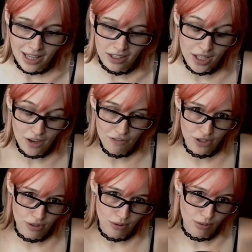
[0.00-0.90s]
it'll give
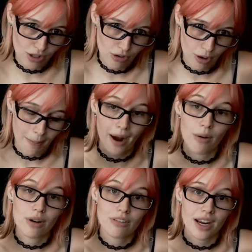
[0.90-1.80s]
you your
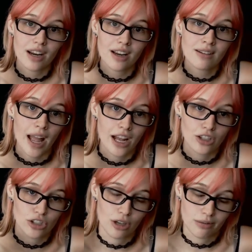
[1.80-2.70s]
power rating
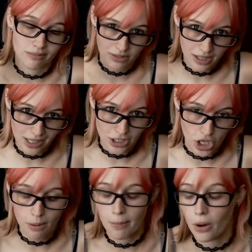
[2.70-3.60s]
as you're selecting
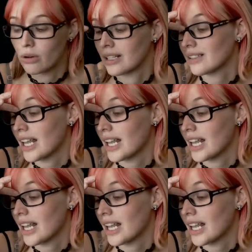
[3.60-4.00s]
components.